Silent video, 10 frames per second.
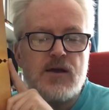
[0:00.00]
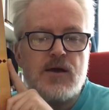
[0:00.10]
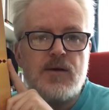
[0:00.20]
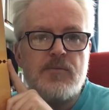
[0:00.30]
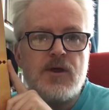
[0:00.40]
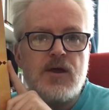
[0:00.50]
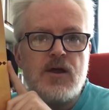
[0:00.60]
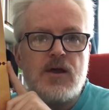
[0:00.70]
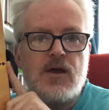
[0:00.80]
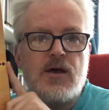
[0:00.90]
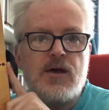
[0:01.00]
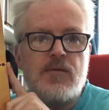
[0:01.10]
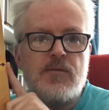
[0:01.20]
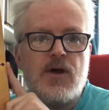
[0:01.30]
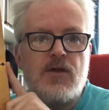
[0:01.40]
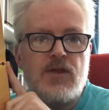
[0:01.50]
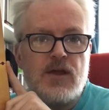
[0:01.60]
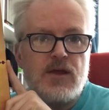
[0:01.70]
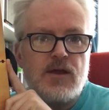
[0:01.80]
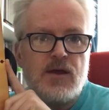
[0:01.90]
I
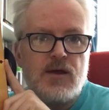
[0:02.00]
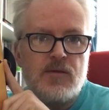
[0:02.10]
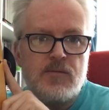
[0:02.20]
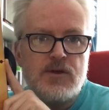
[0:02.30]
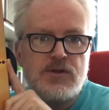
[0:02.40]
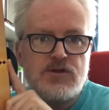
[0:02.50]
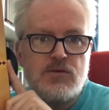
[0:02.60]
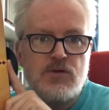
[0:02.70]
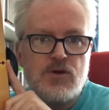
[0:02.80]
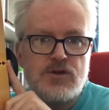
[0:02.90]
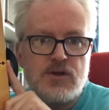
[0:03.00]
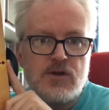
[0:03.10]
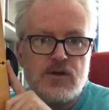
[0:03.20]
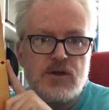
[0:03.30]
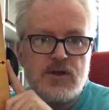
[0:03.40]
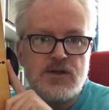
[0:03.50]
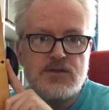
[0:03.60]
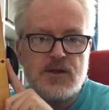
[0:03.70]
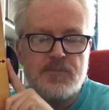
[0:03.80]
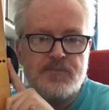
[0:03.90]
think, and so Nocturne is